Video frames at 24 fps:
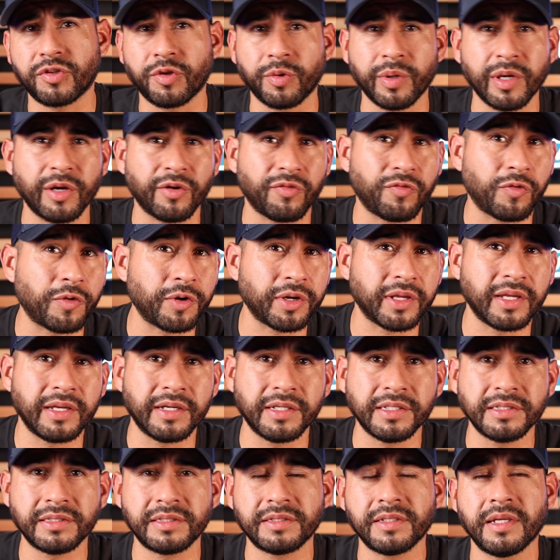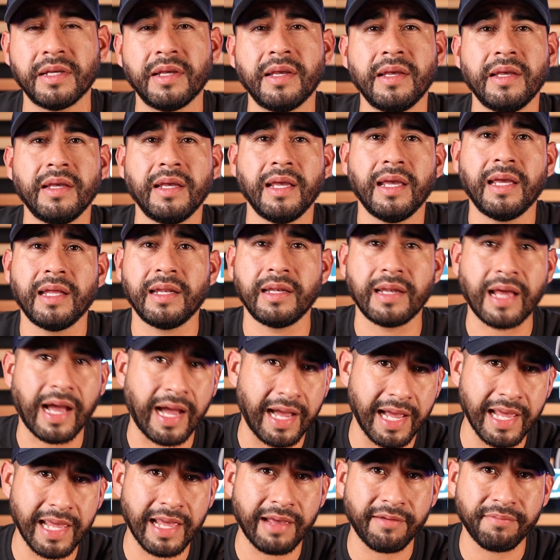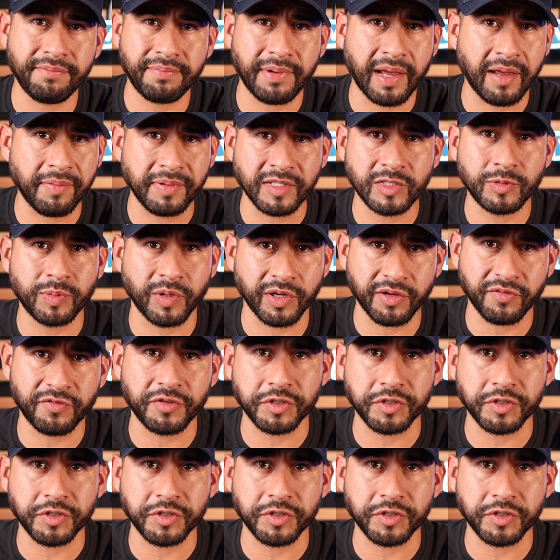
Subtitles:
3 or 4 years. And I've been smoking